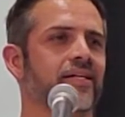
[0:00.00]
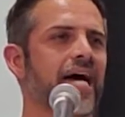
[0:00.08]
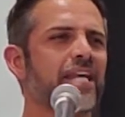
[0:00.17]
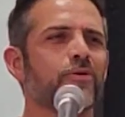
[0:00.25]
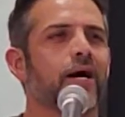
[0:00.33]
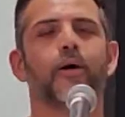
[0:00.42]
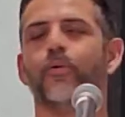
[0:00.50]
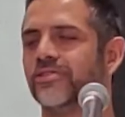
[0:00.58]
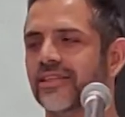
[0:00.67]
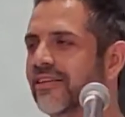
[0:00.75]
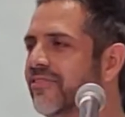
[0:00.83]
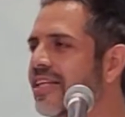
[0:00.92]
I knew how I
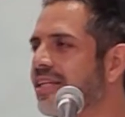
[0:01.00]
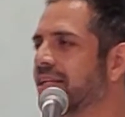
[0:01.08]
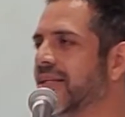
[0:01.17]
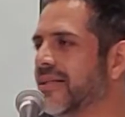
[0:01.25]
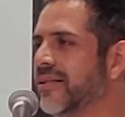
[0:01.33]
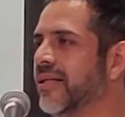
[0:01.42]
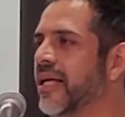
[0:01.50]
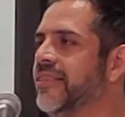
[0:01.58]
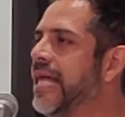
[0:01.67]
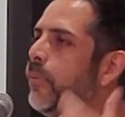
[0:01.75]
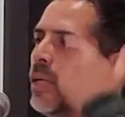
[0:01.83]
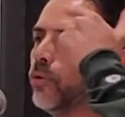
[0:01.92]
was living.
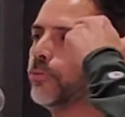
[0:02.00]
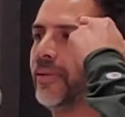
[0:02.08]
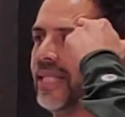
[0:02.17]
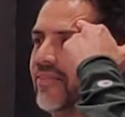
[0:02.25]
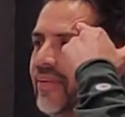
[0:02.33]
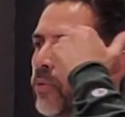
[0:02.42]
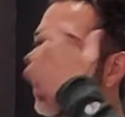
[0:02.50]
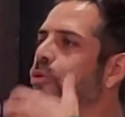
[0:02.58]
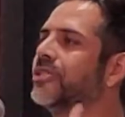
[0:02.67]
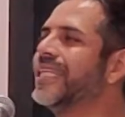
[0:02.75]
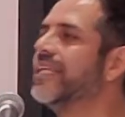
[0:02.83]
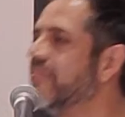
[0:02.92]
Not what I was believing, what I
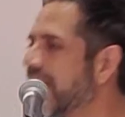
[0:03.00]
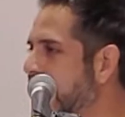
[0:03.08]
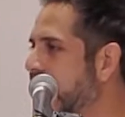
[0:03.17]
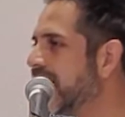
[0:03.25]
was living.